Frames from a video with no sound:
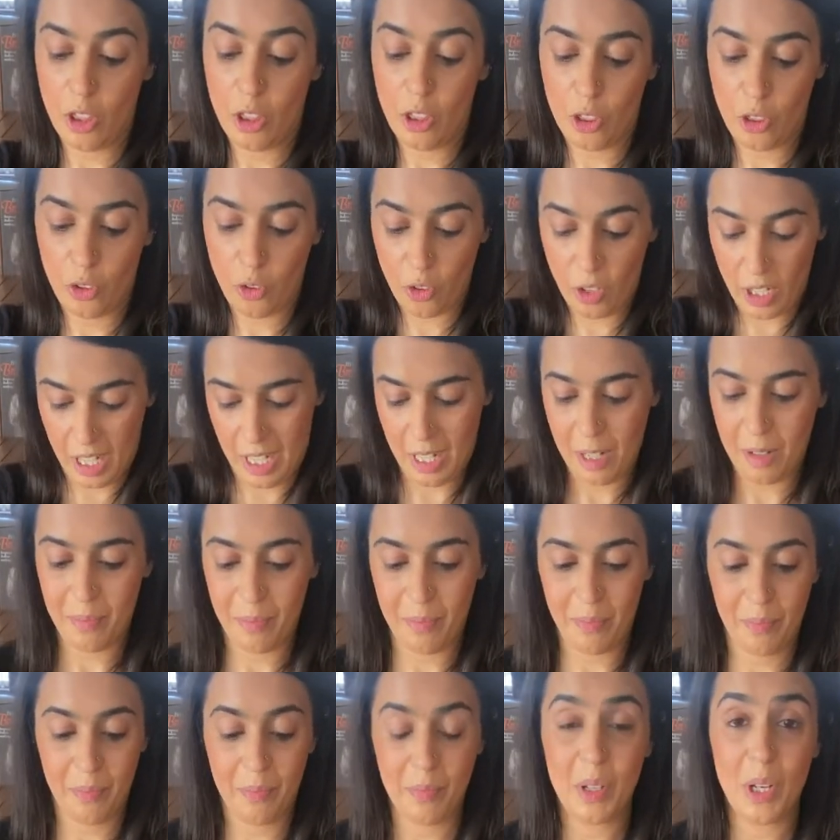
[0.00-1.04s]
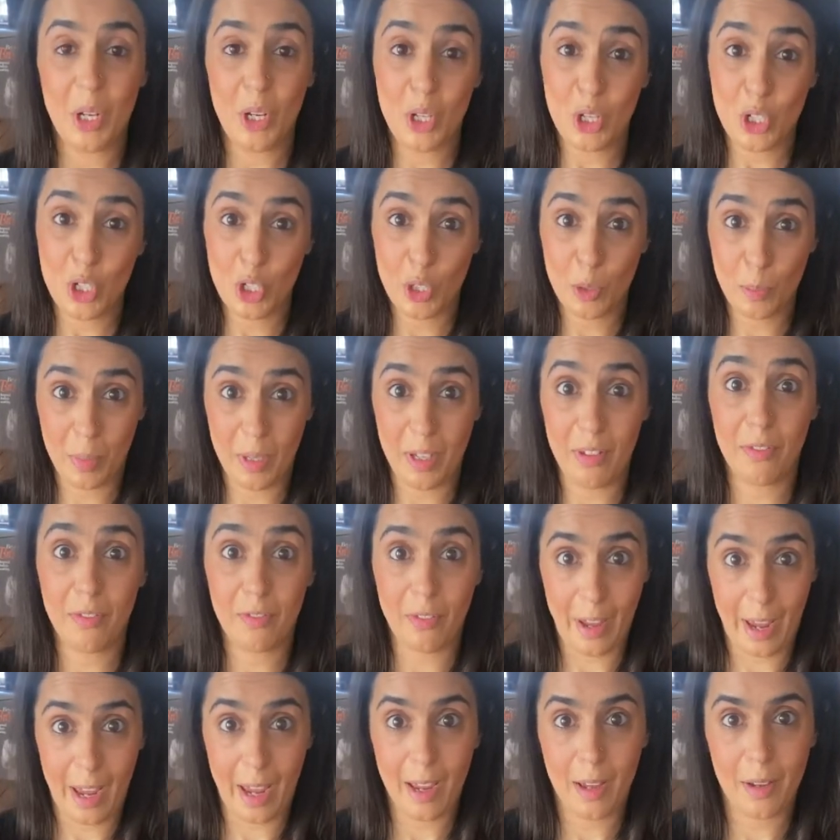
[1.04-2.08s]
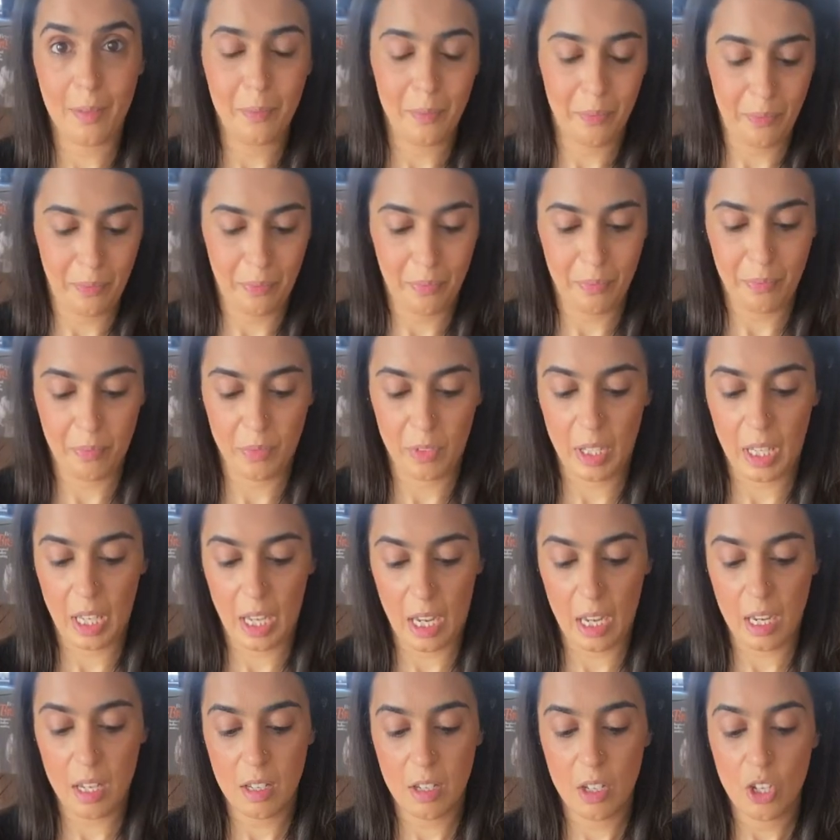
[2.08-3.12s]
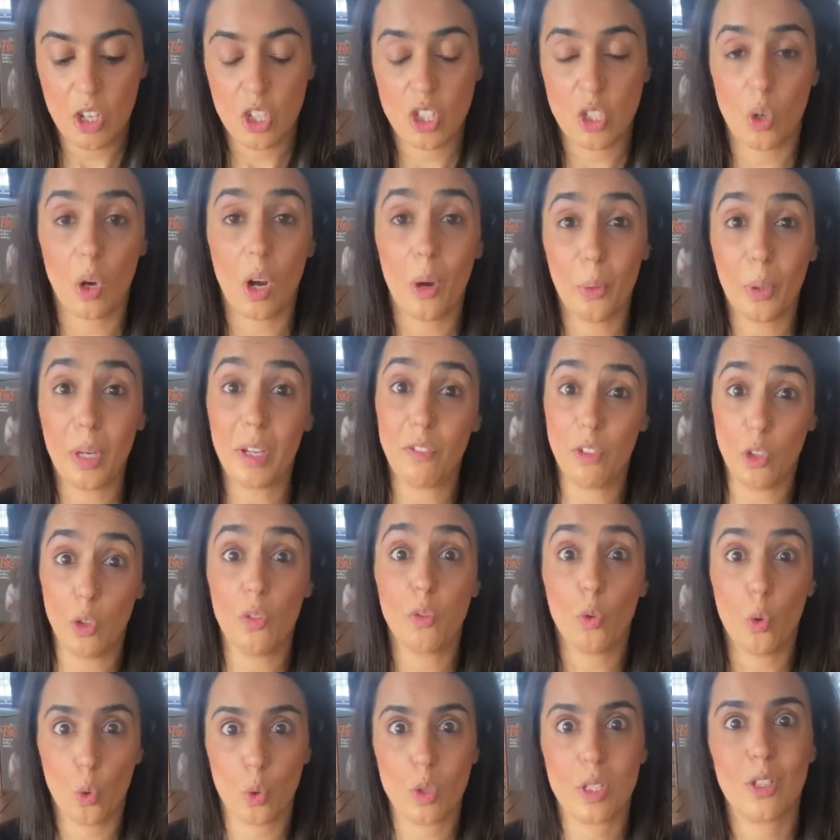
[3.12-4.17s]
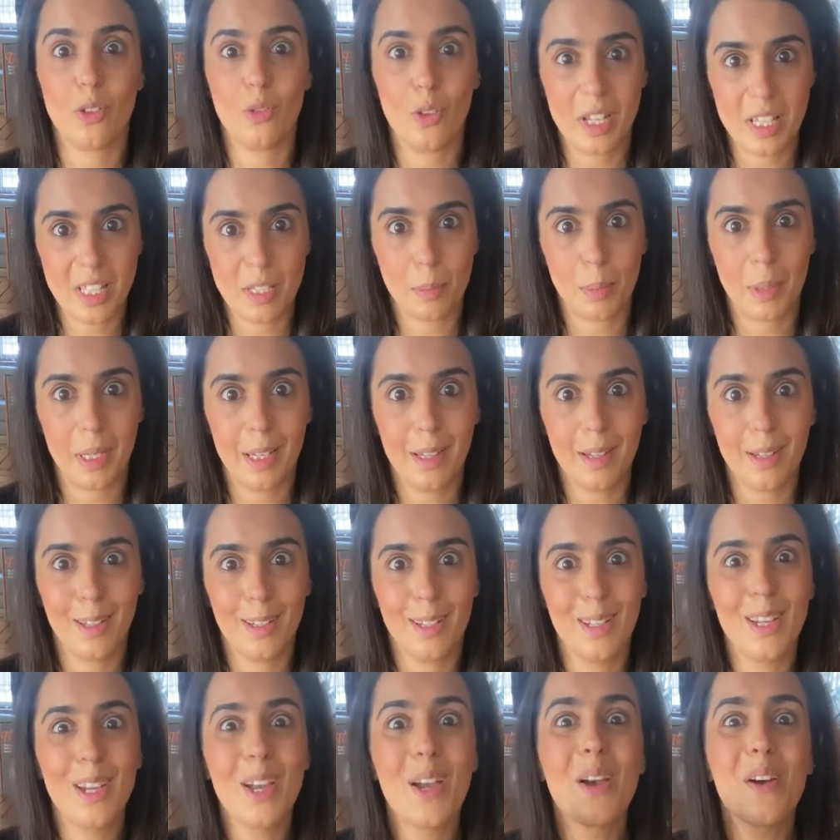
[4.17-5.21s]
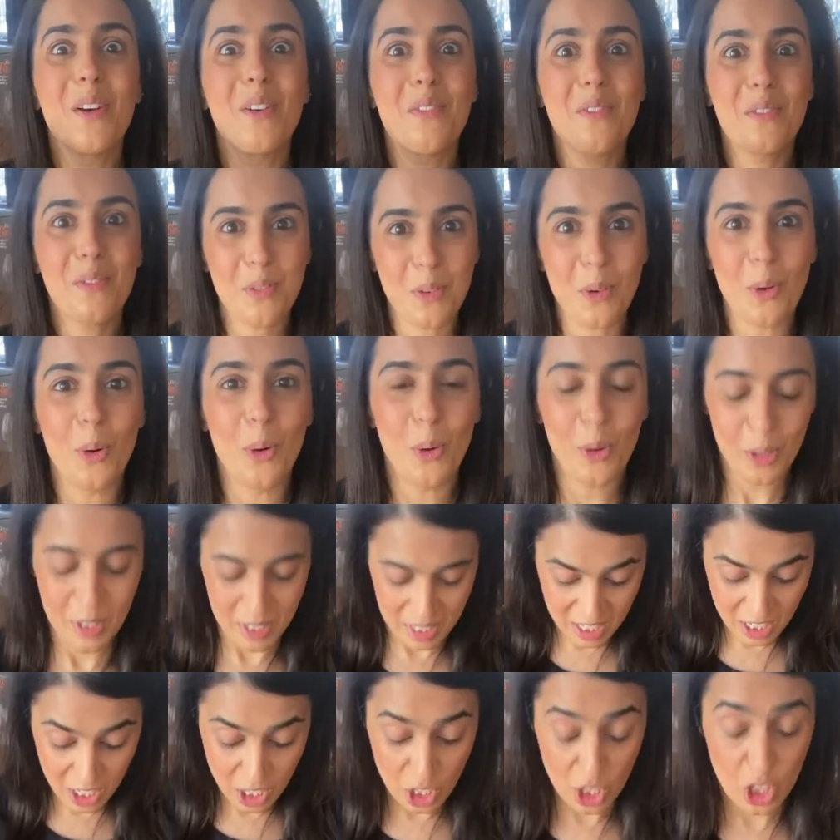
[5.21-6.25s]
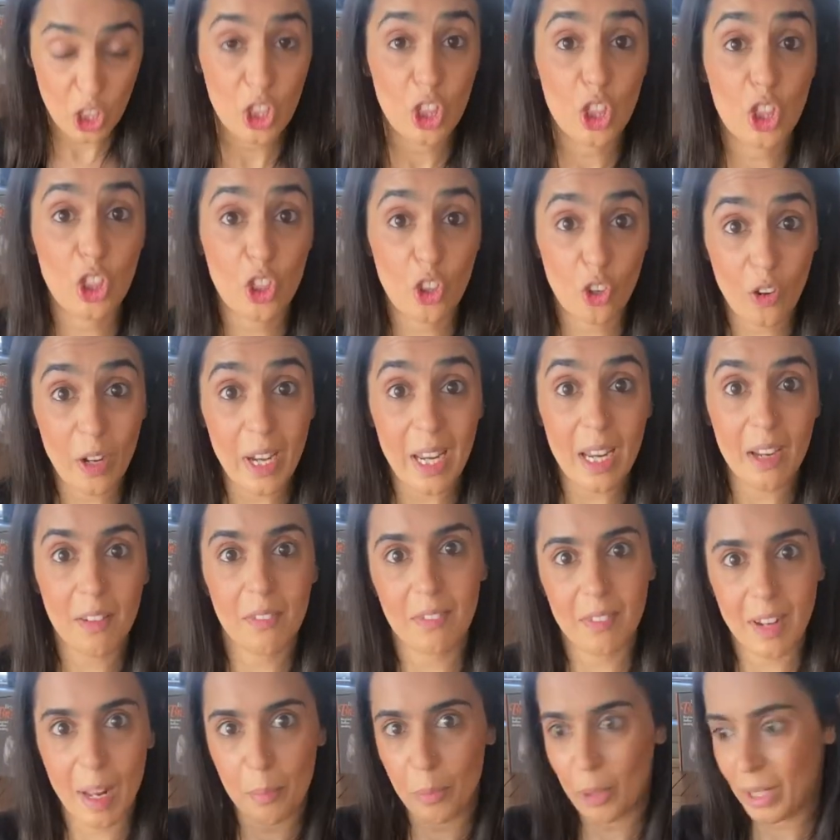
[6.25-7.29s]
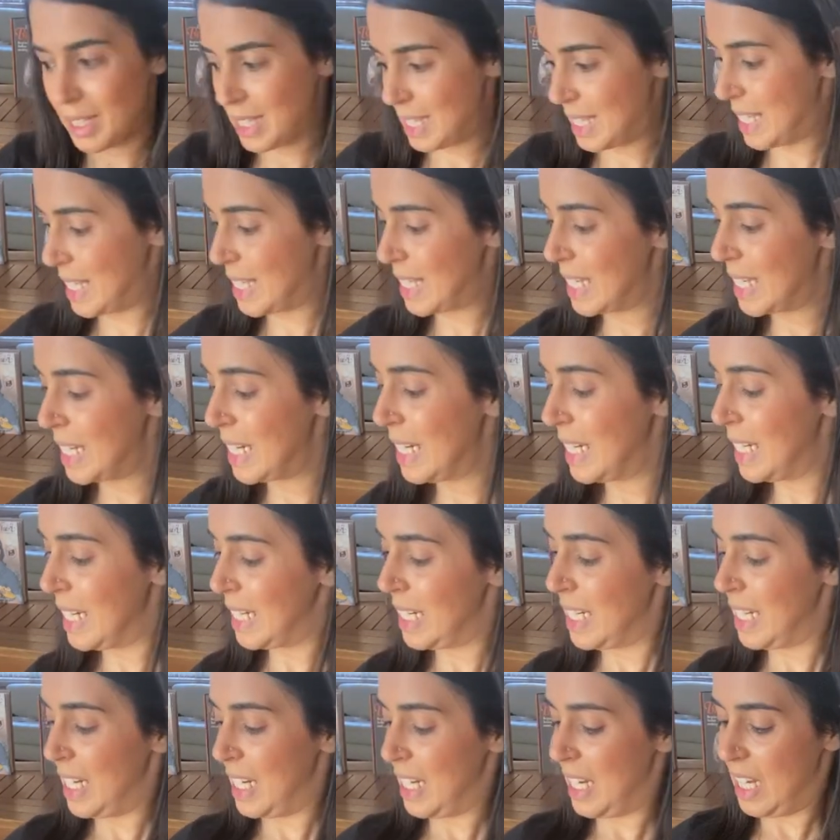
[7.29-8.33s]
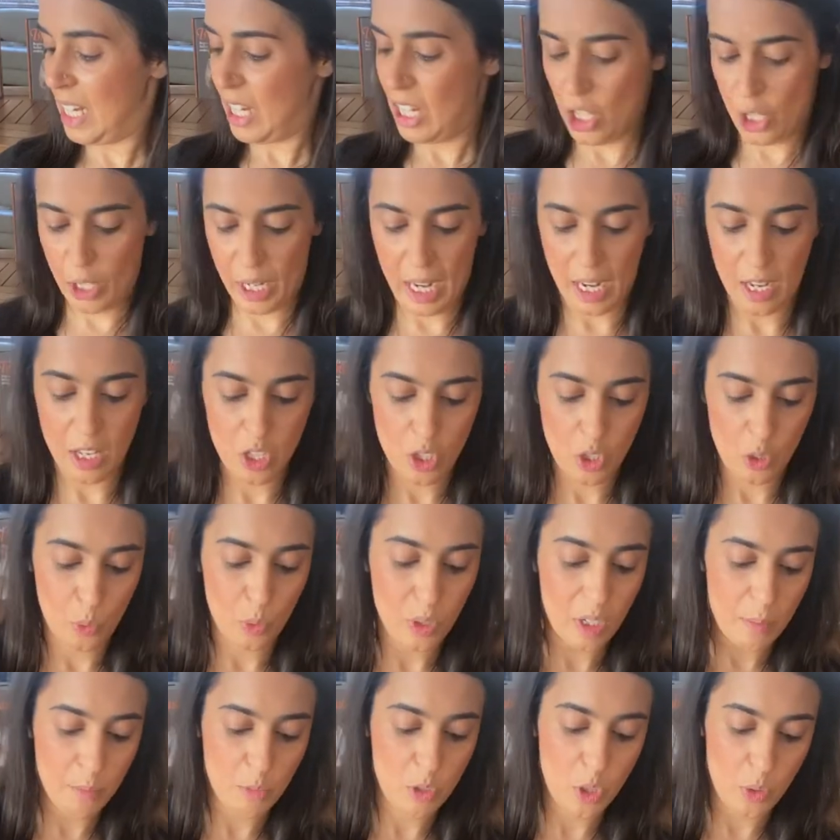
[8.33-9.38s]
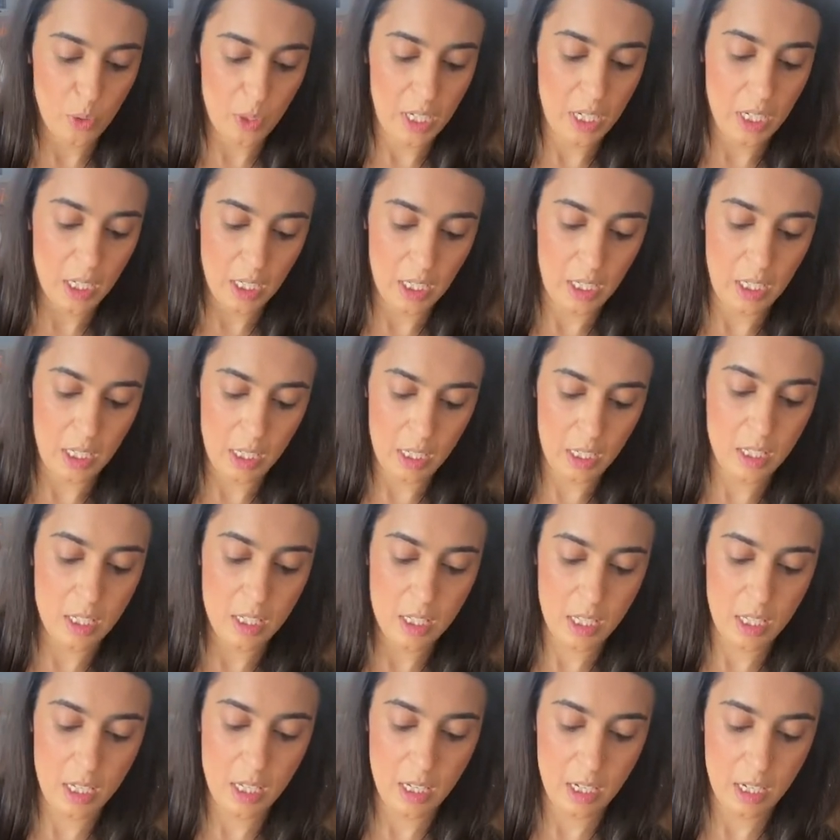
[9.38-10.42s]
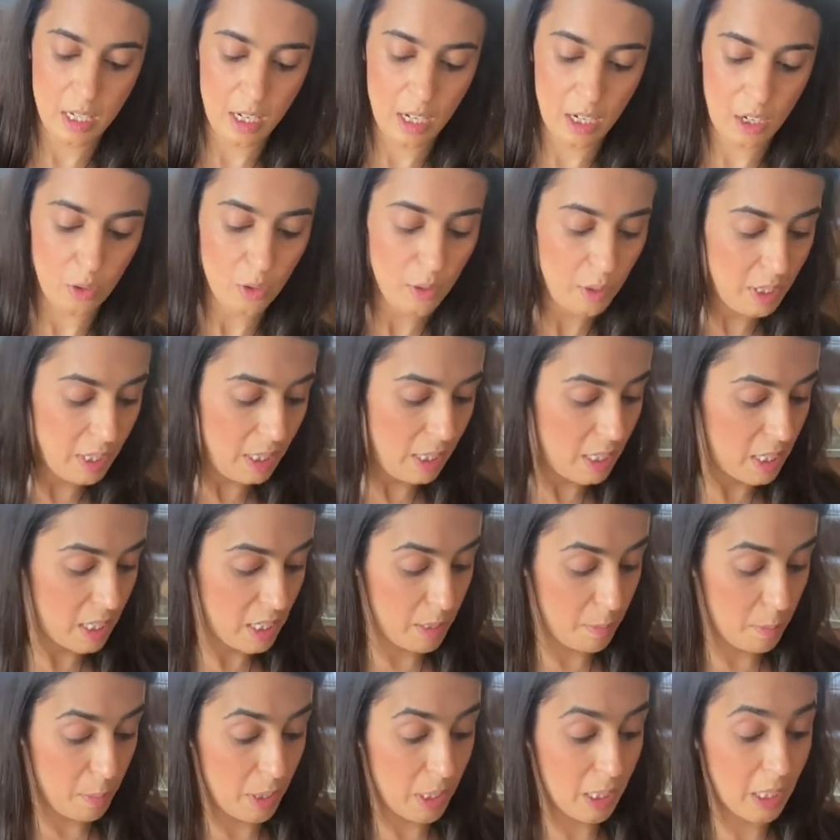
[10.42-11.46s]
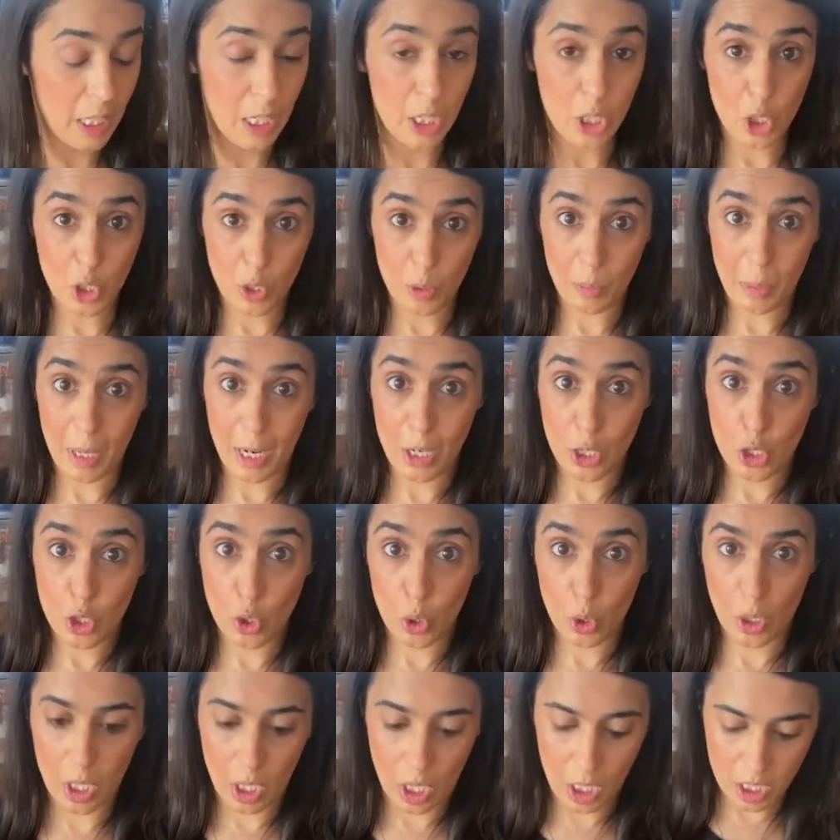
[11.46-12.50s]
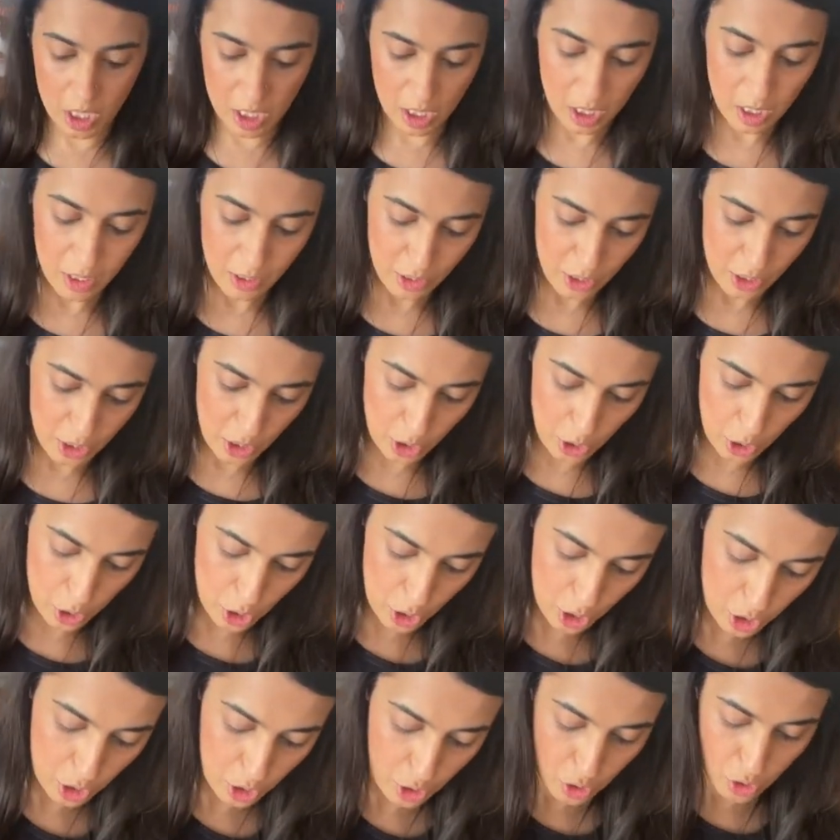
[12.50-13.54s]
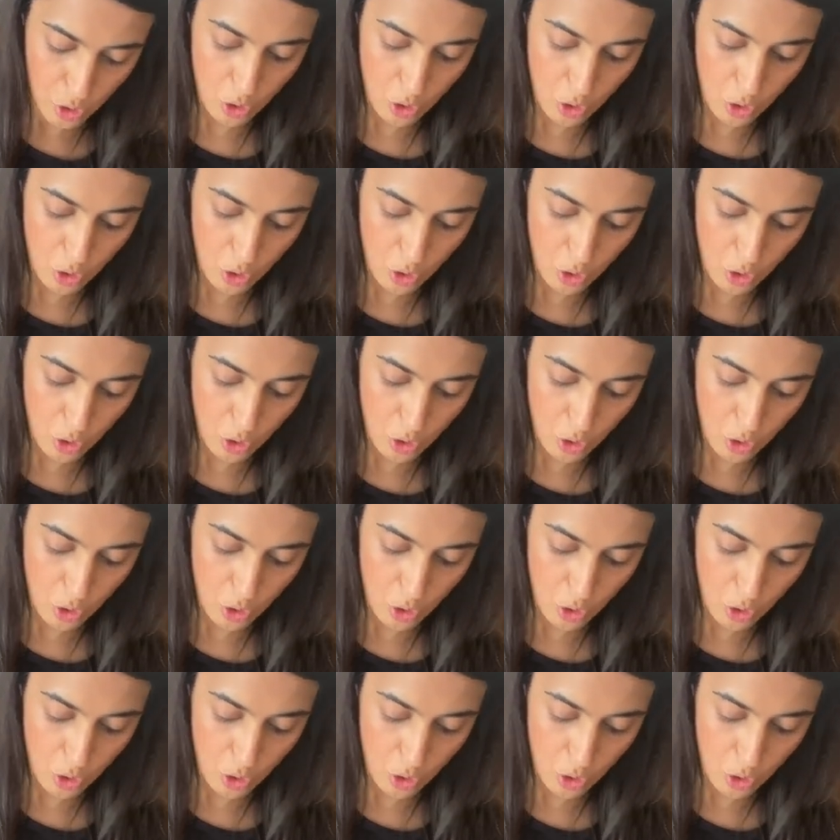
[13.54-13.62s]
3, to be fair. Okay, so I will give you, of course, the recipe for 3 flatbreads. Okay, so what I'm doing is now dipping into my sukkata, so just